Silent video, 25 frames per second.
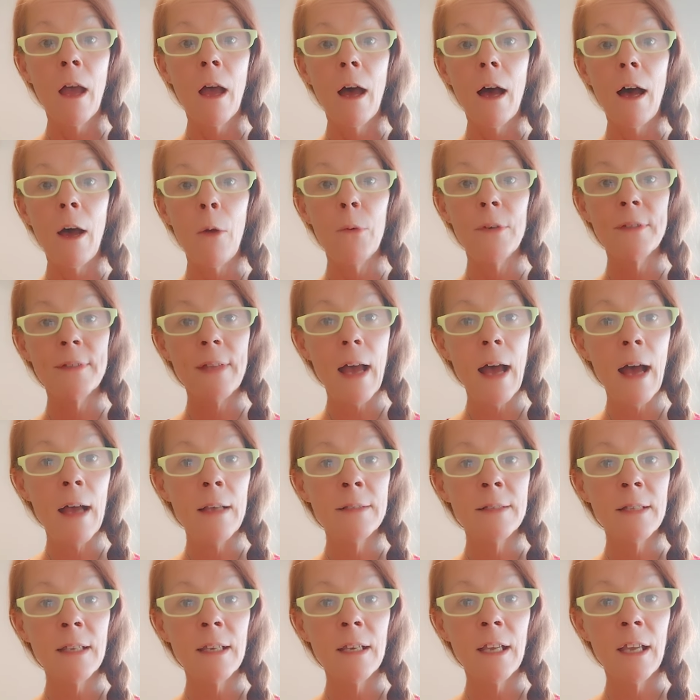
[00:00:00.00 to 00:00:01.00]
I was
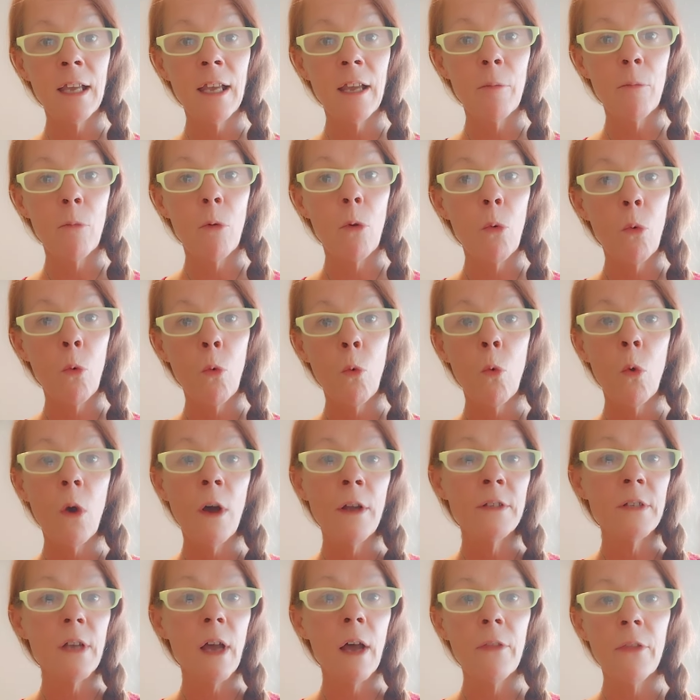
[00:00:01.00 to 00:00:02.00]
asking him
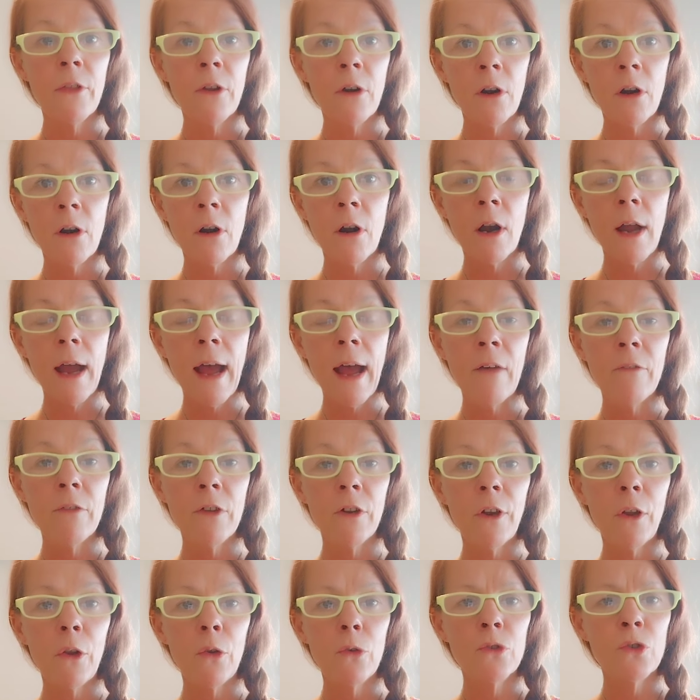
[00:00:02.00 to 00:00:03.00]
what other
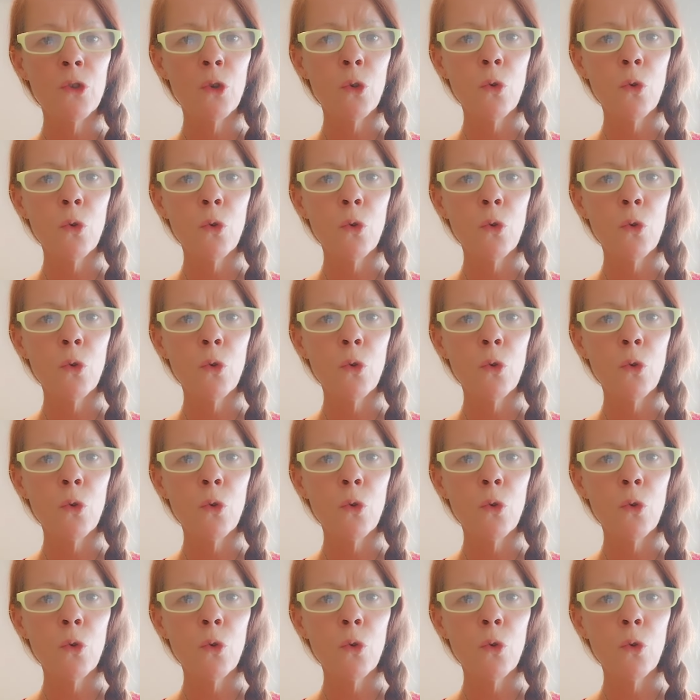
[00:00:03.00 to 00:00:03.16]
avenues,